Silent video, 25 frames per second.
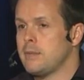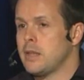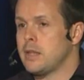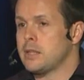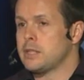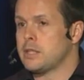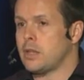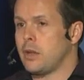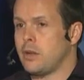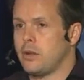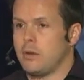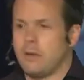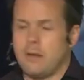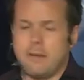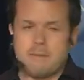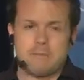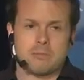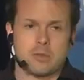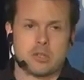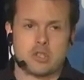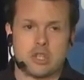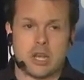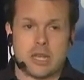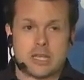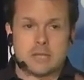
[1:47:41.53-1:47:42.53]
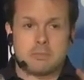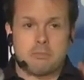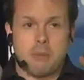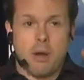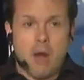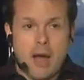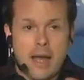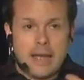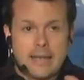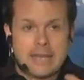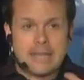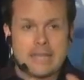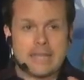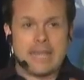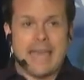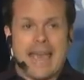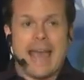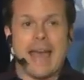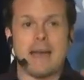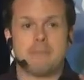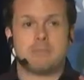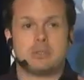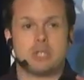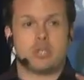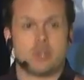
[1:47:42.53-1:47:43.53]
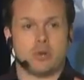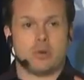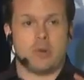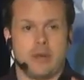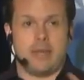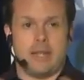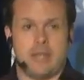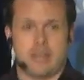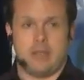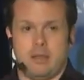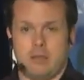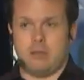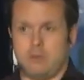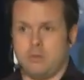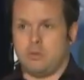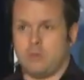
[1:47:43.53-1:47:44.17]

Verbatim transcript: So just by capturing